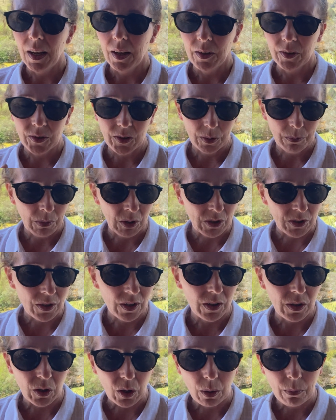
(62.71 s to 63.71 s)
So most of
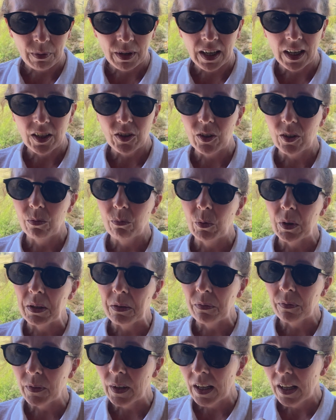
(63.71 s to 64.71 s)
the accommodation
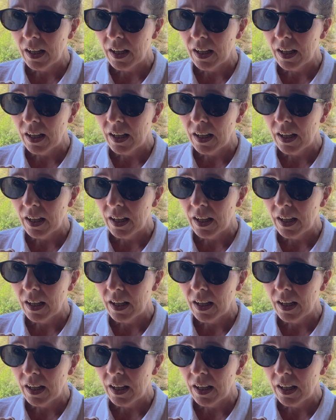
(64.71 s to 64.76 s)
we've